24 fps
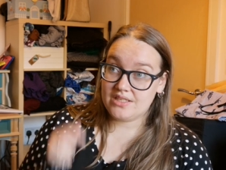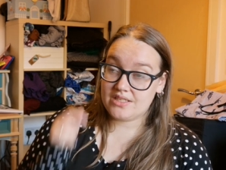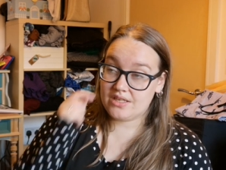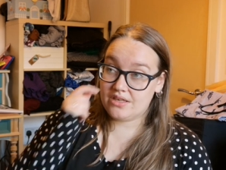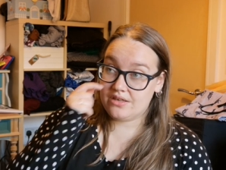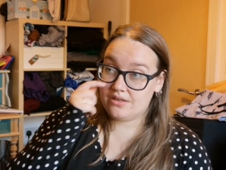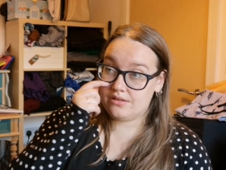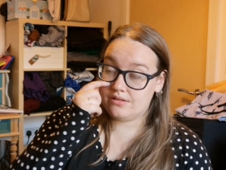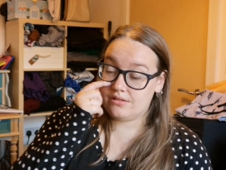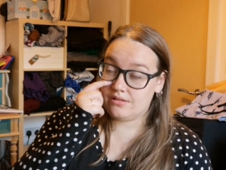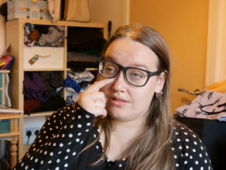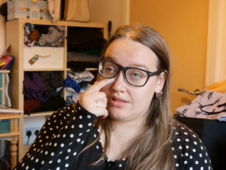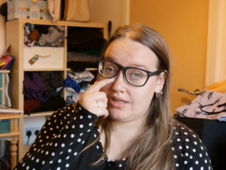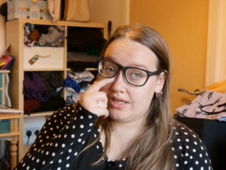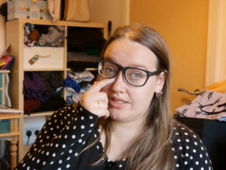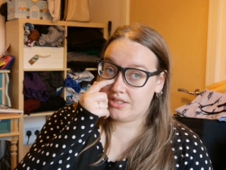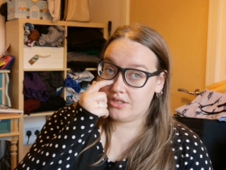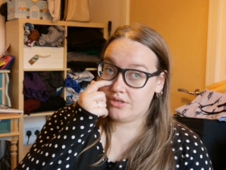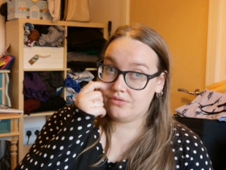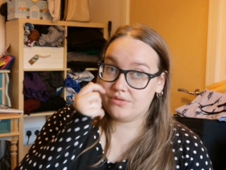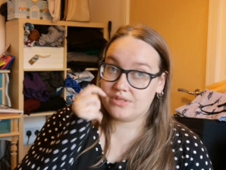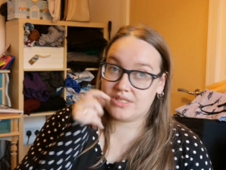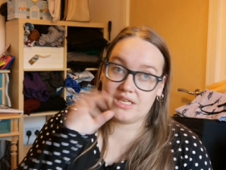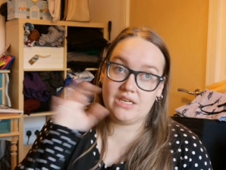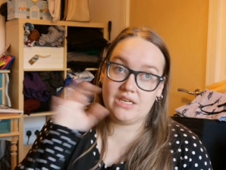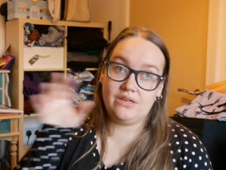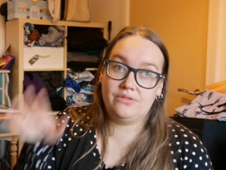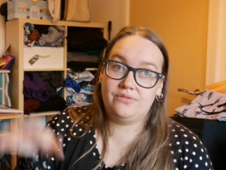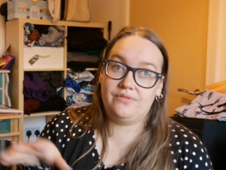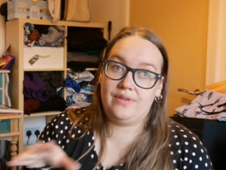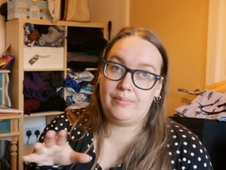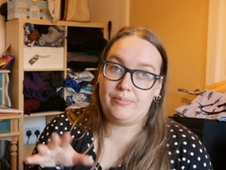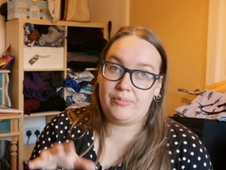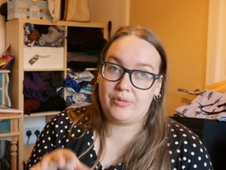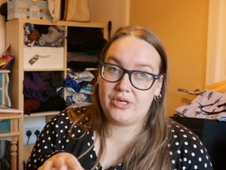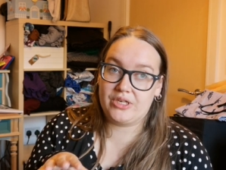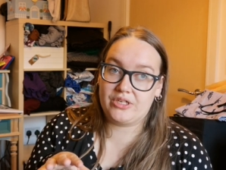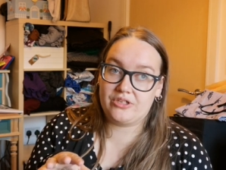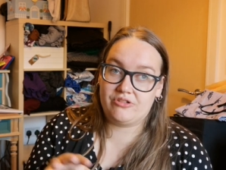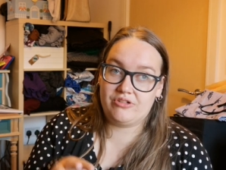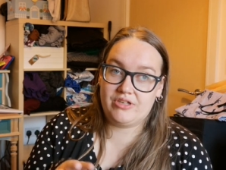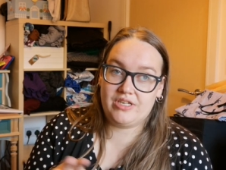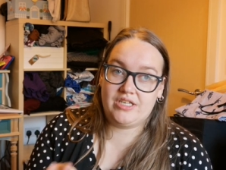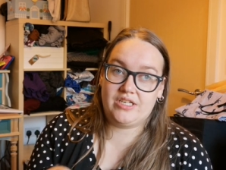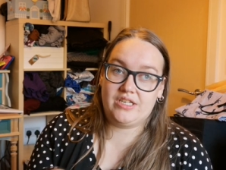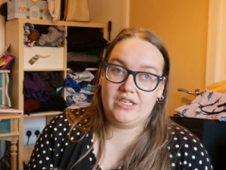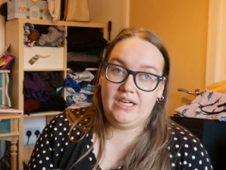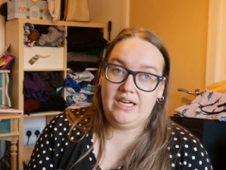So they don't sell fabrics
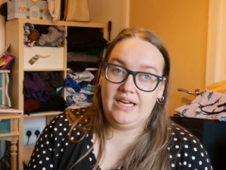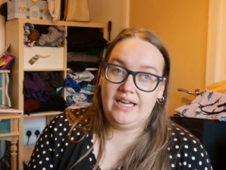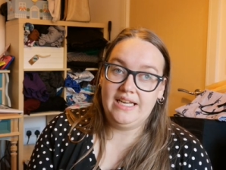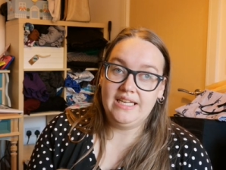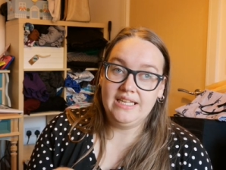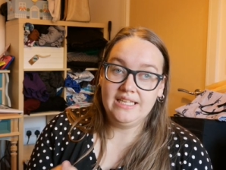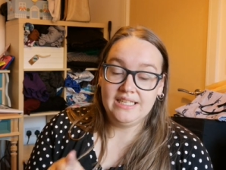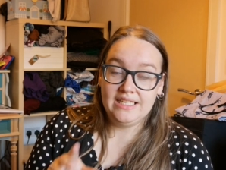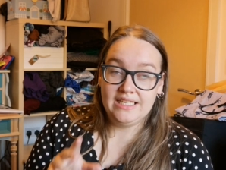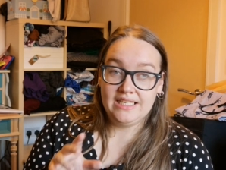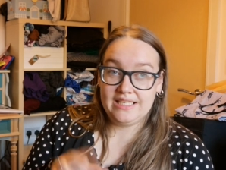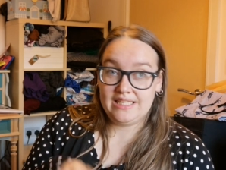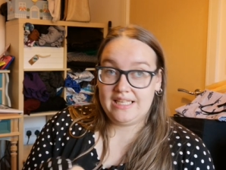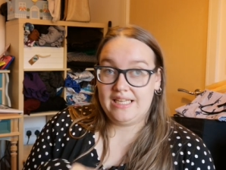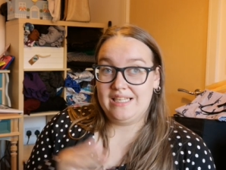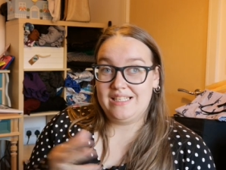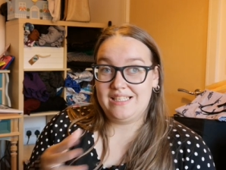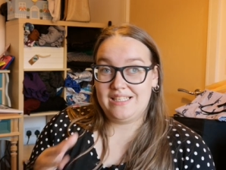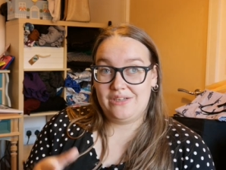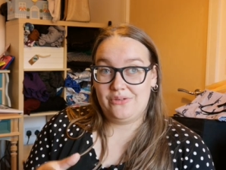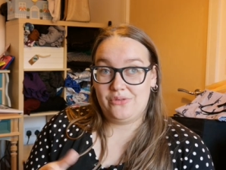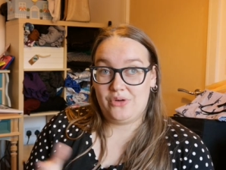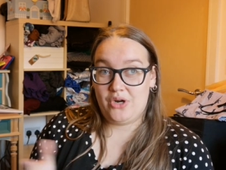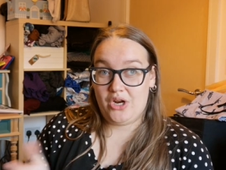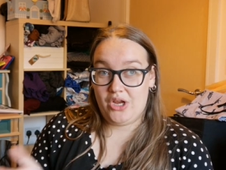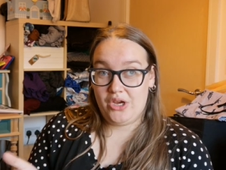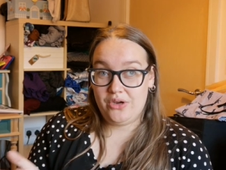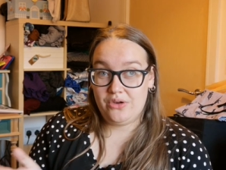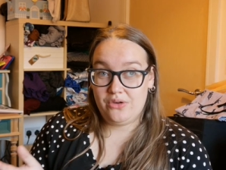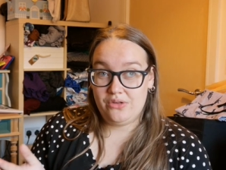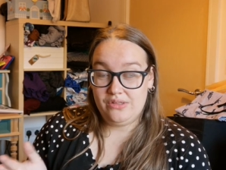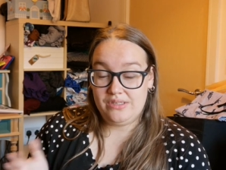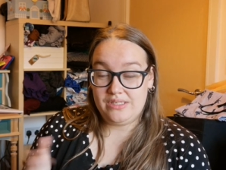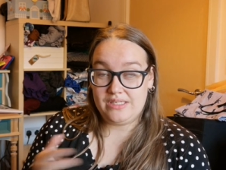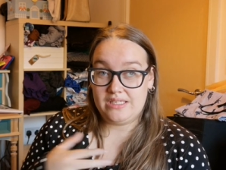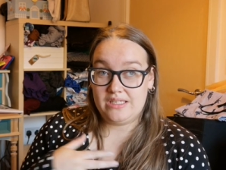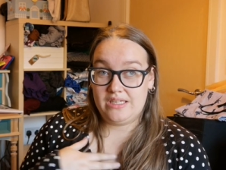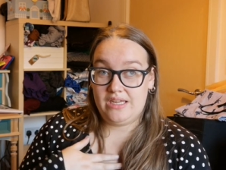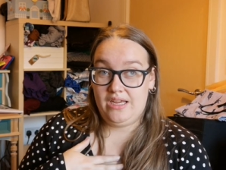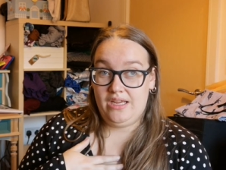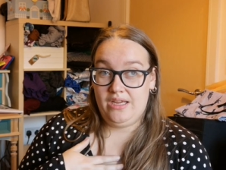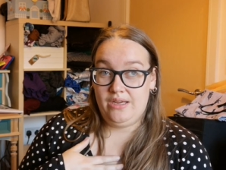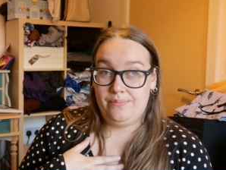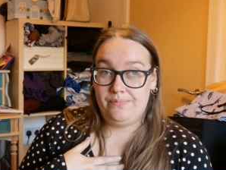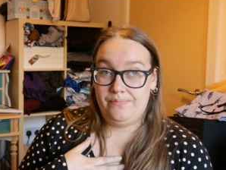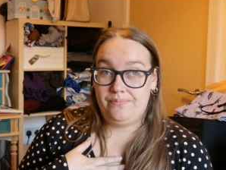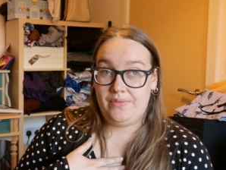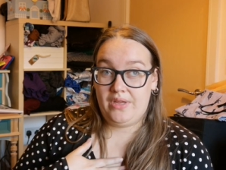traditionally, they sell clothes
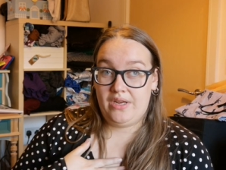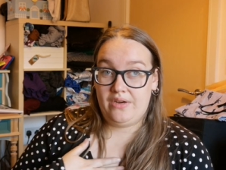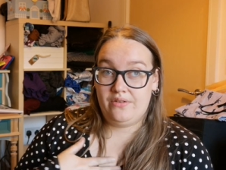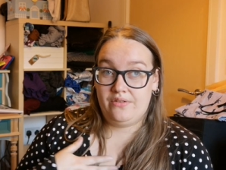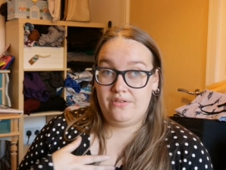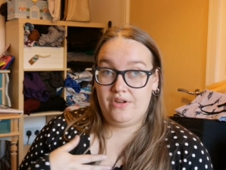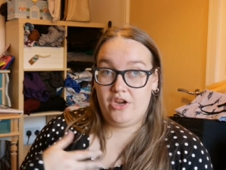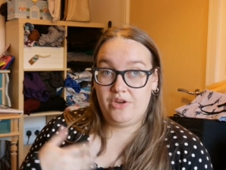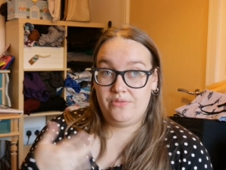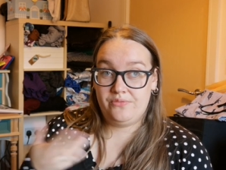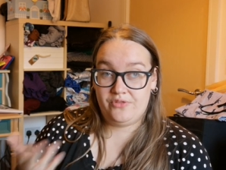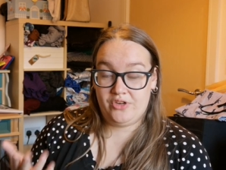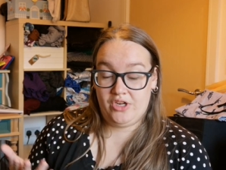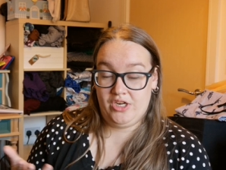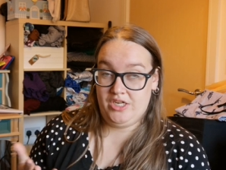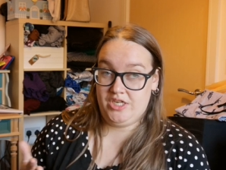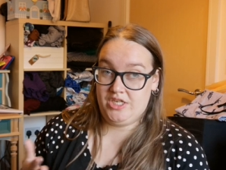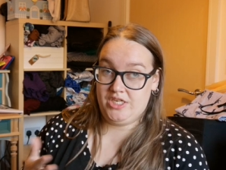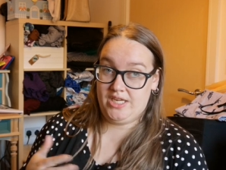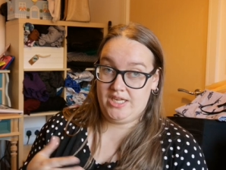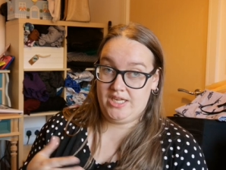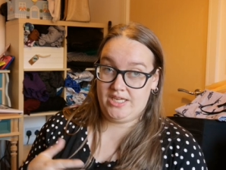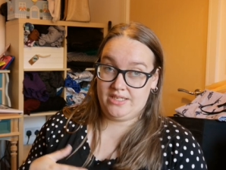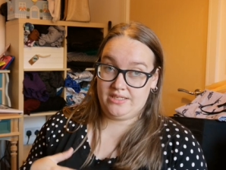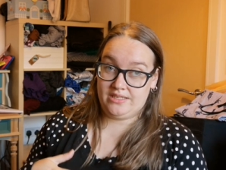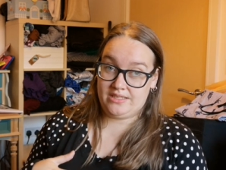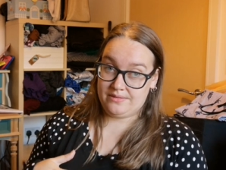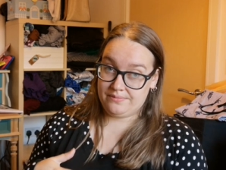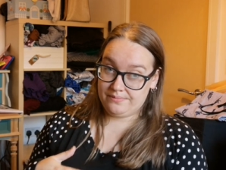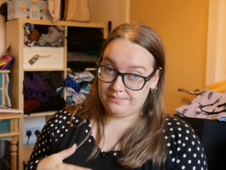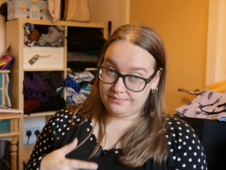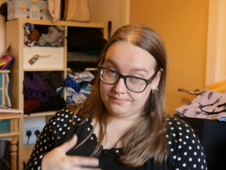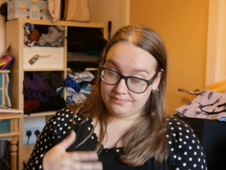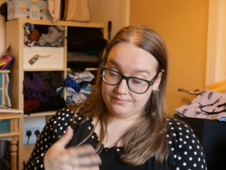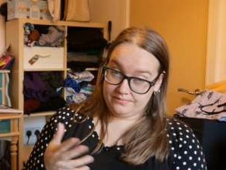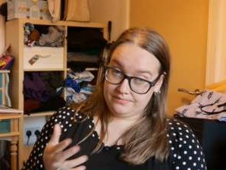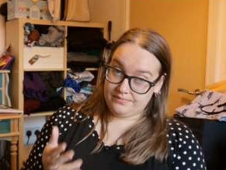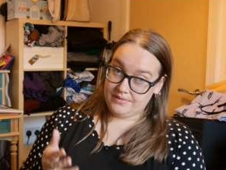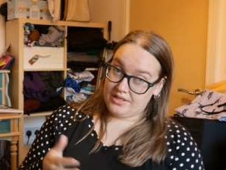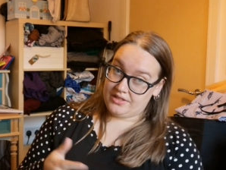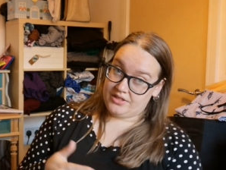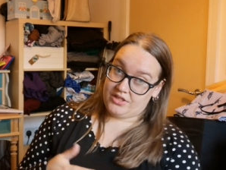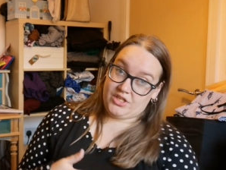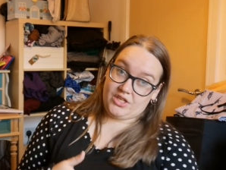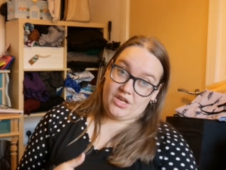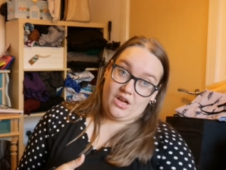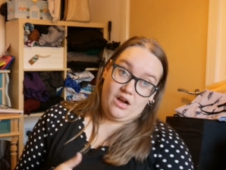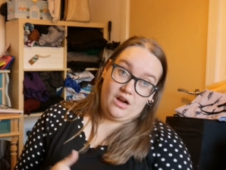and home furnishings
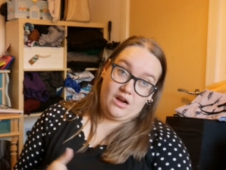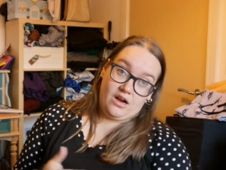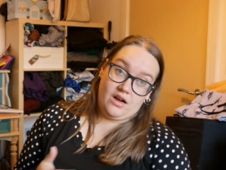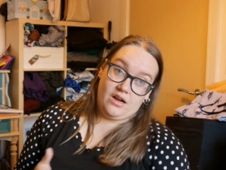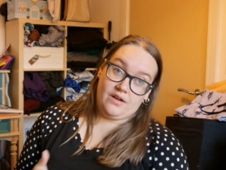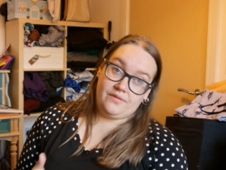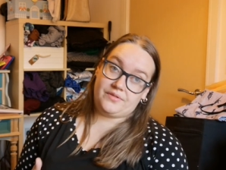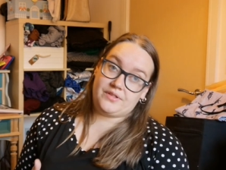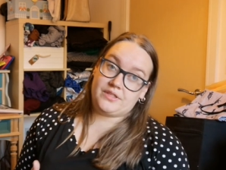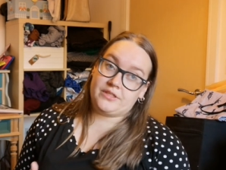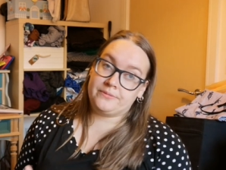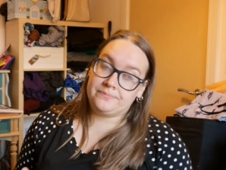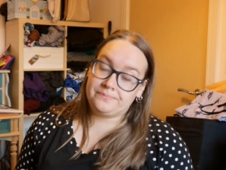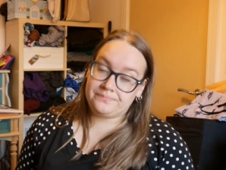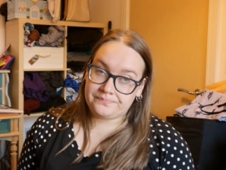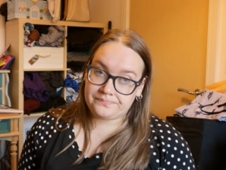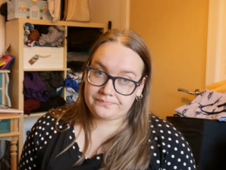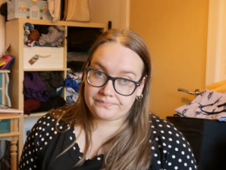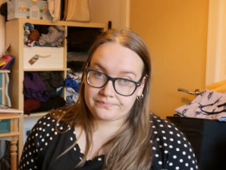and scarves,